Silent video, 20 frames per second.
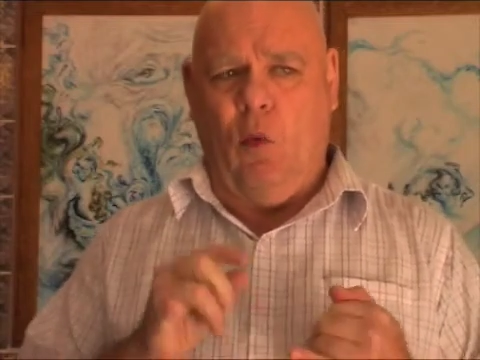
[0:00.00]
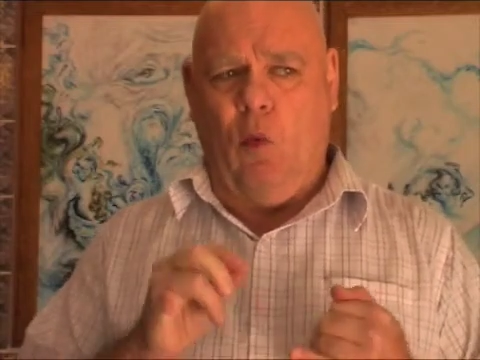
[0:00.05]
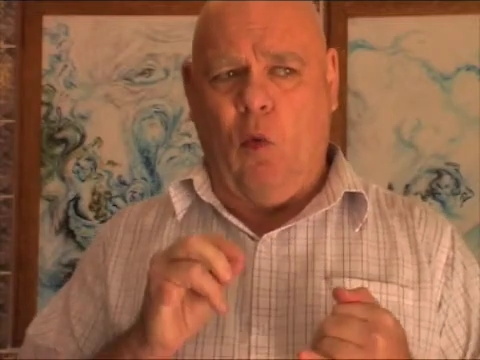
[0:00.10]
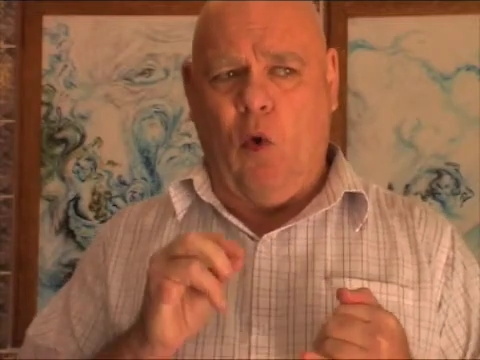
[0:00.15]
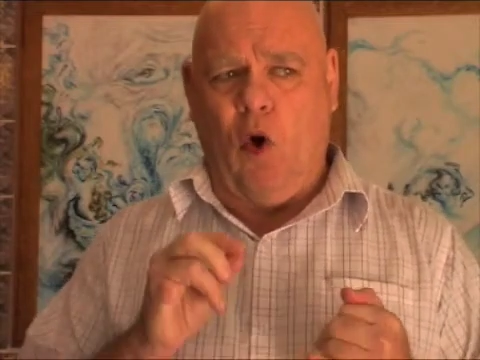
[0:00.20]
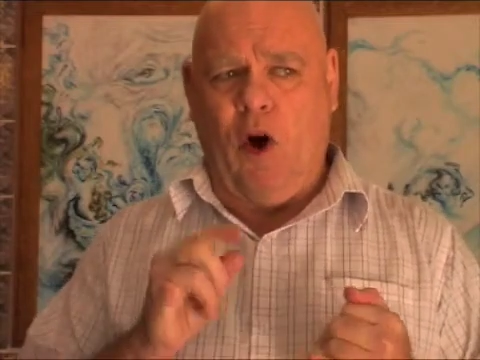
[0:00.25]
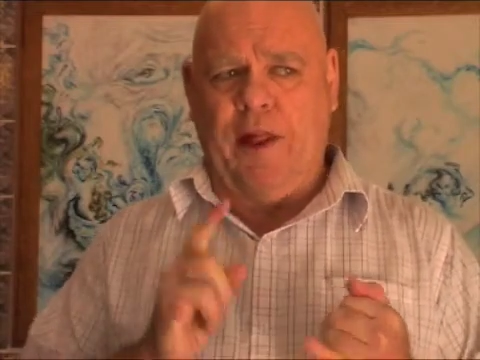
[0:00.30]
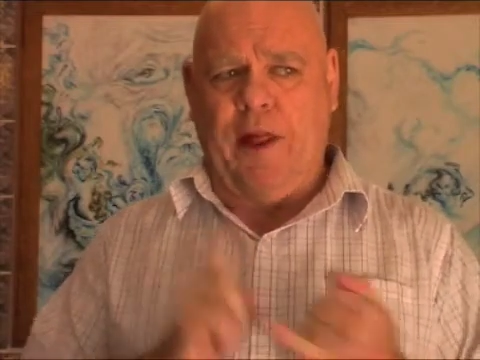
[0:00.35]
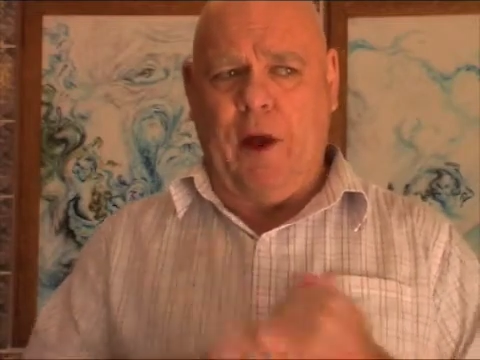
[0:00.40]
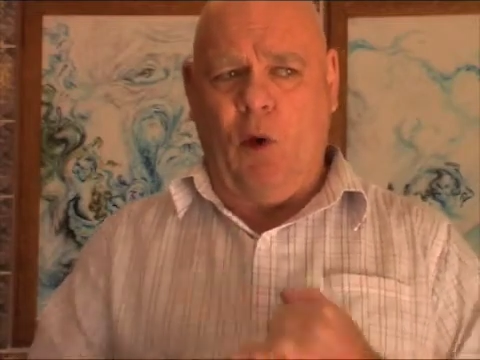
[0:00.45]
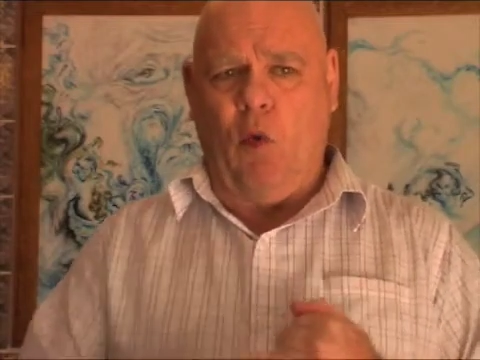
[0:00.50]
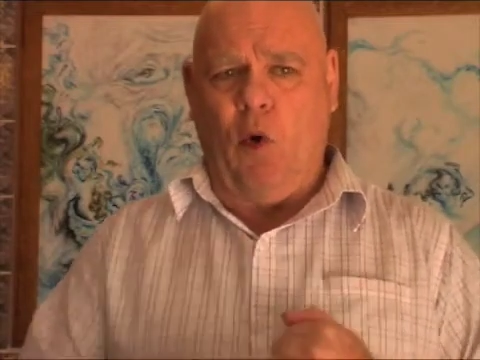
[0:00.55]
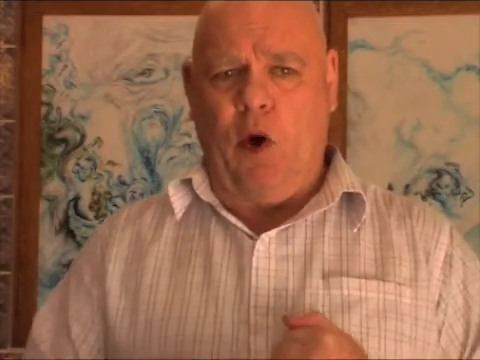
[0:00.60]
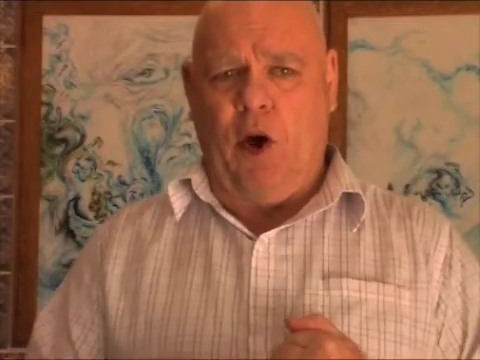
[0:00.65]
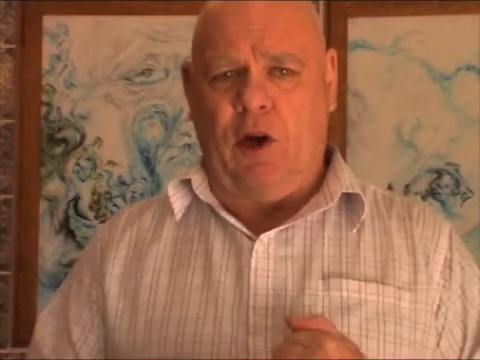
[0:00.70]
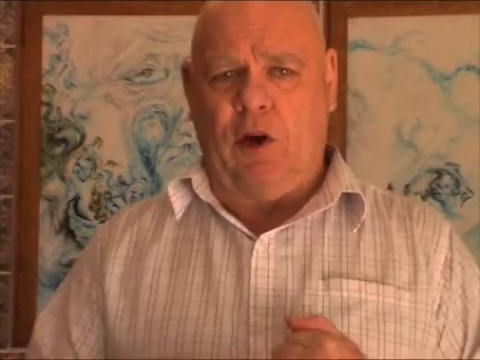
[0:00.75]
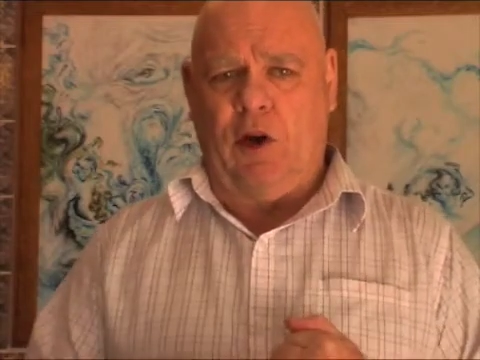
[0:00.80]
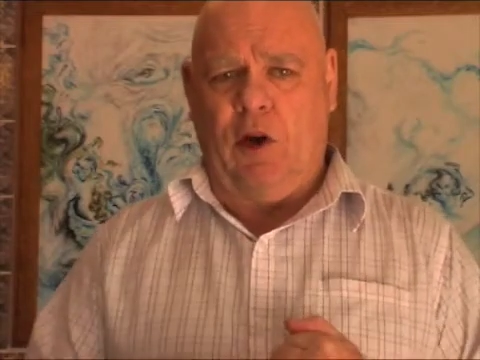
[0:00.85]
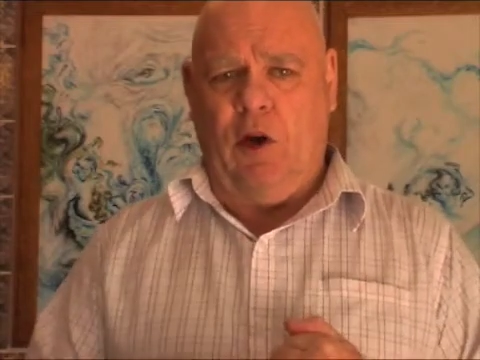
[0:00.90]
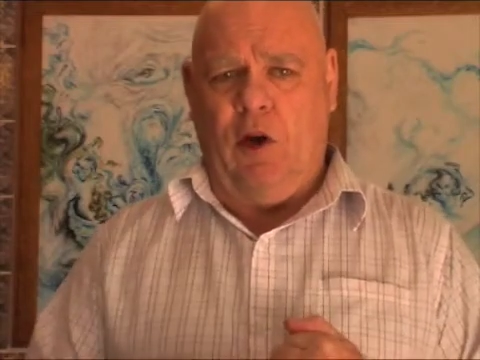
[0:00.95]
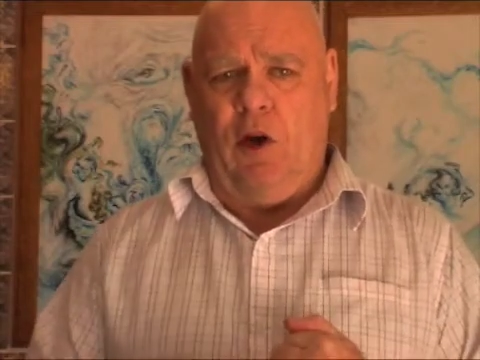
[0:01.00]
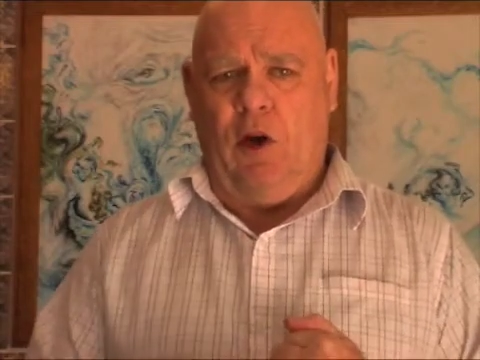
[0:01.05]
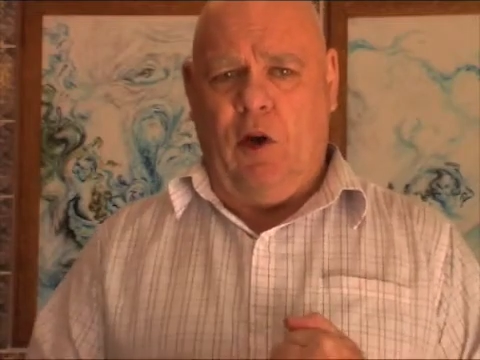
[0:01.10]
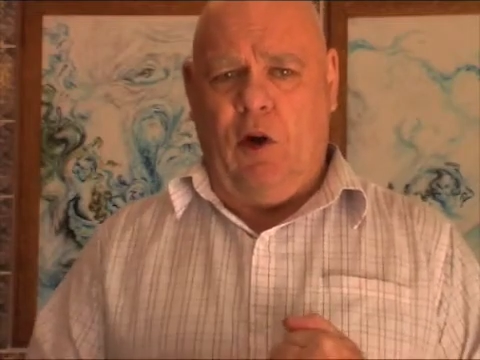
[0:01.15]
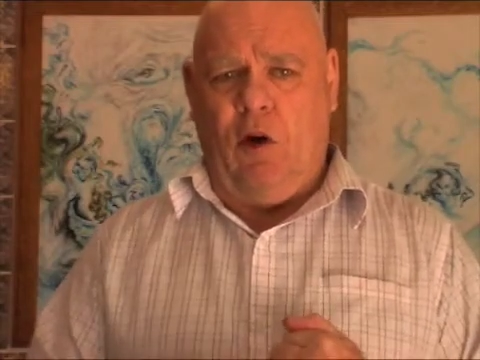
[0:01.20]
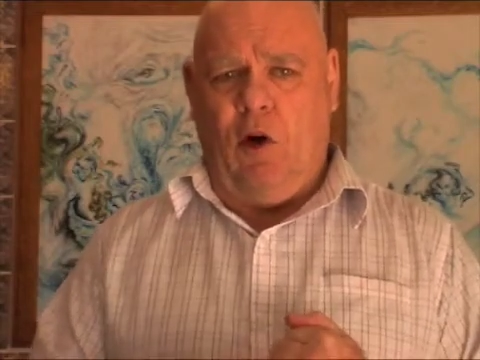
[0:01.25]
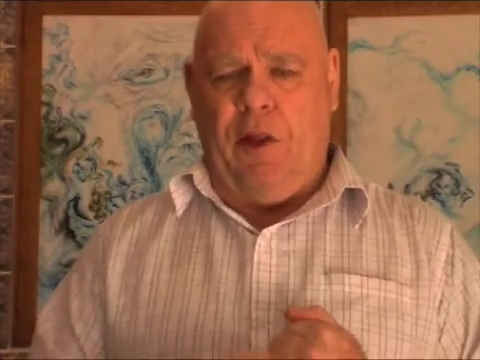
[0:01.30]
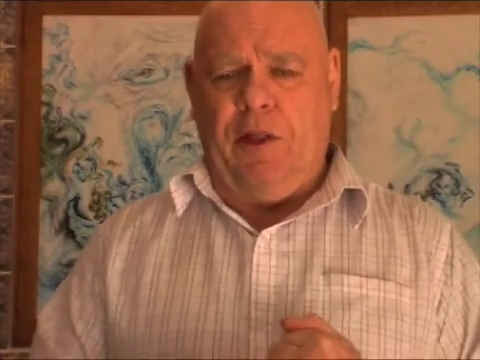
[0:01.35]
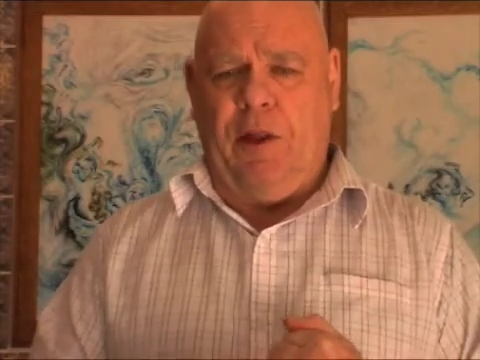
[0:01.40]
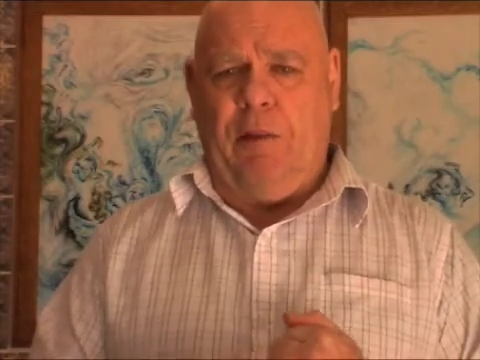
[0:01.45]
Why they work
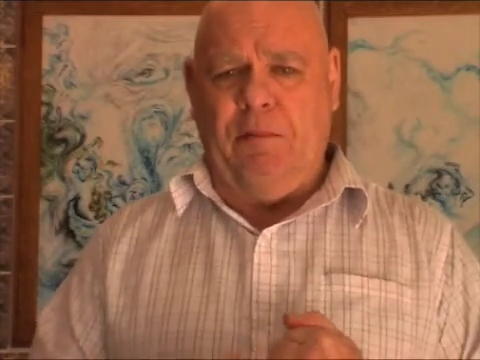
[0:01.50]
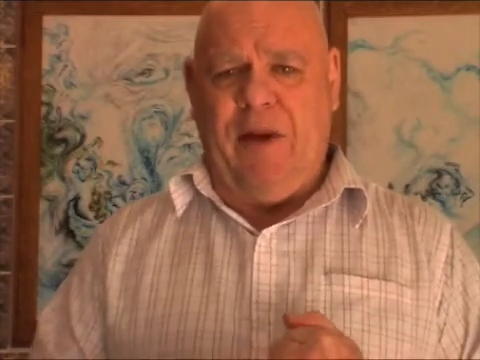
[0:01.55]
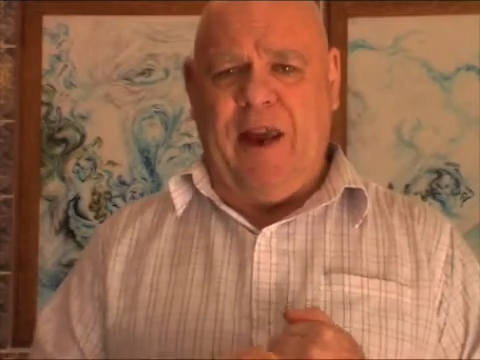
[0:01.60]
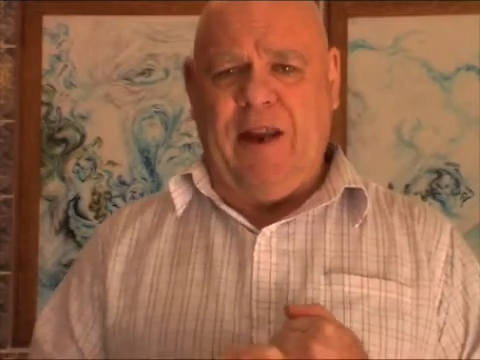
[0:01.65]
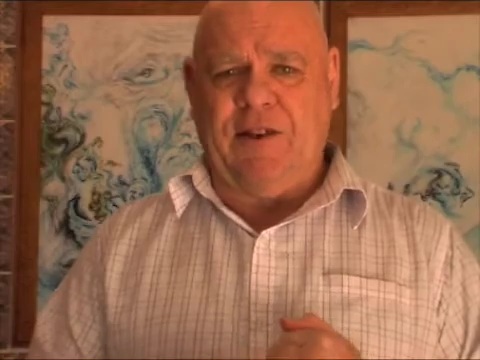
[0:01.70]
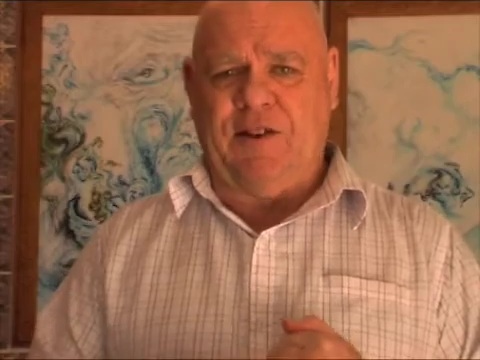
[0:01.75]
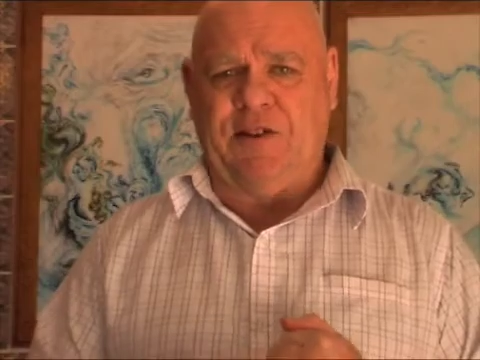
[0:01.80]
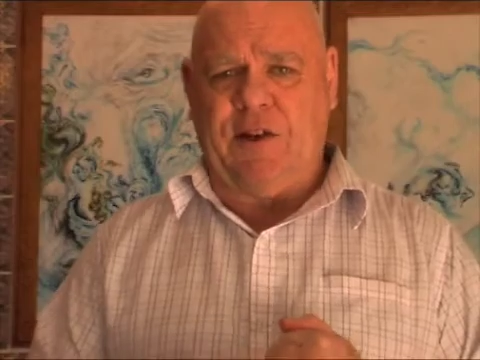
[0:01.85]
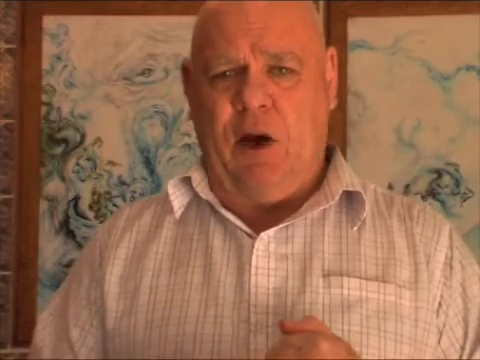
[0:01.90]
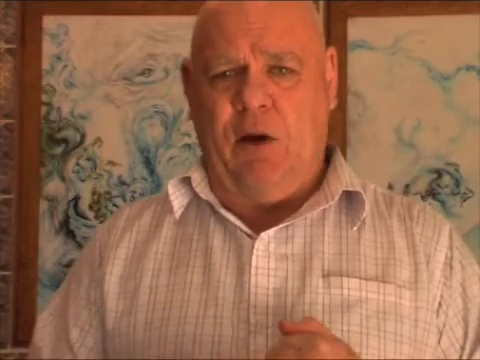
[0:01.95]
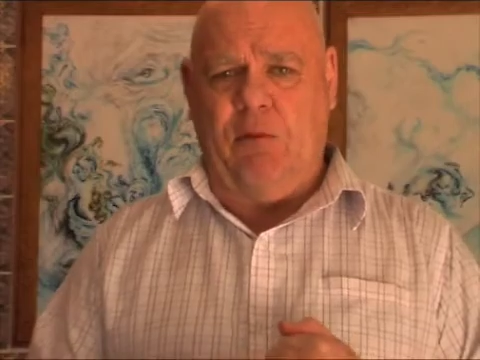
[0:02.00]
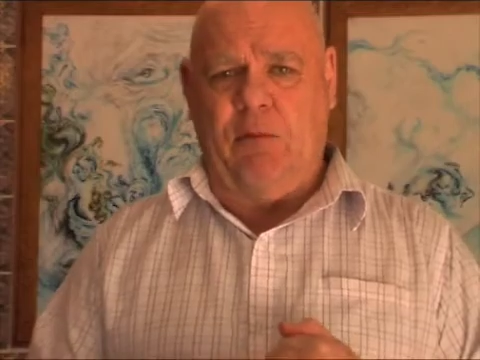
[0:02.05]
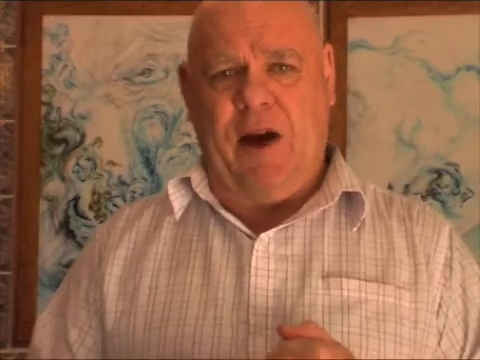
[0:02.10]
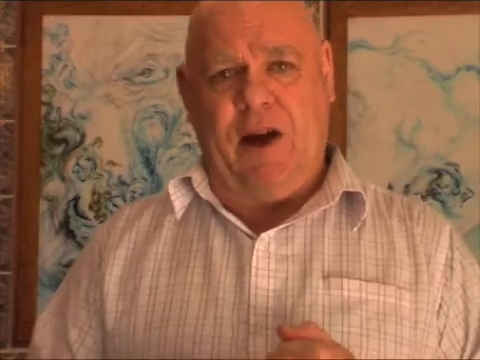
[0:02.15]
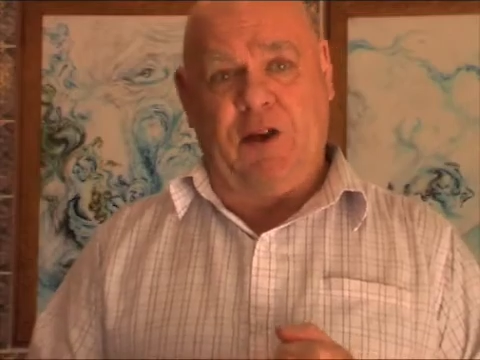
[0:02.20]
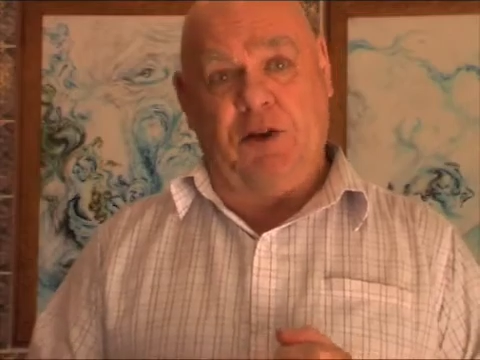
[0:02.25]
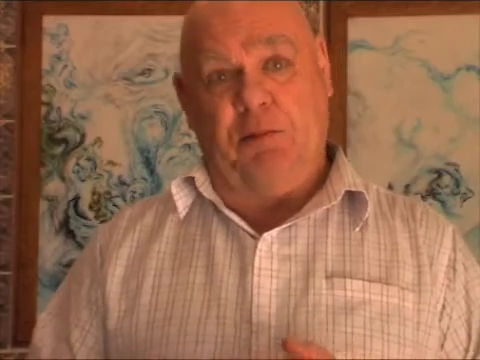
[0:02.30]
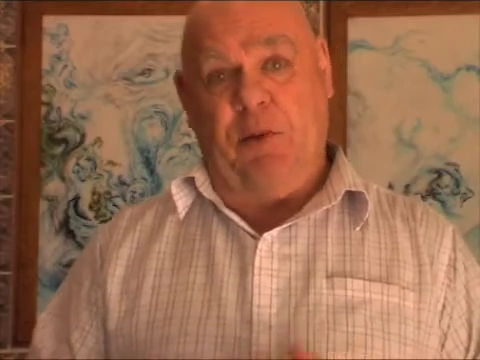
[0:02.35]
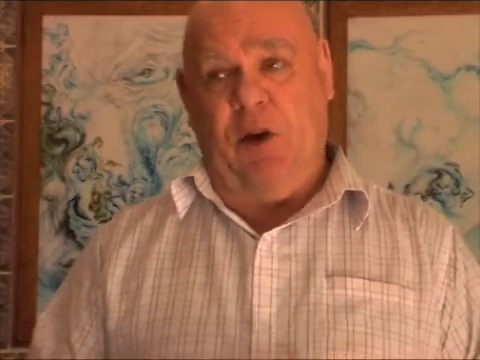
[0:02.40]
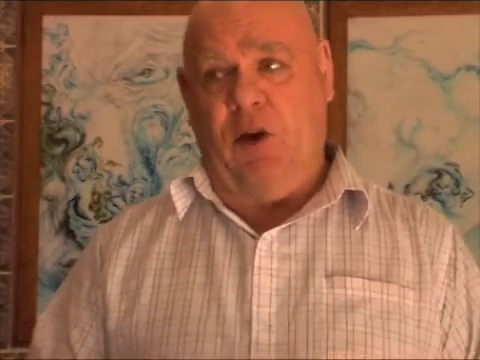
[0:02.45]
on the men so much?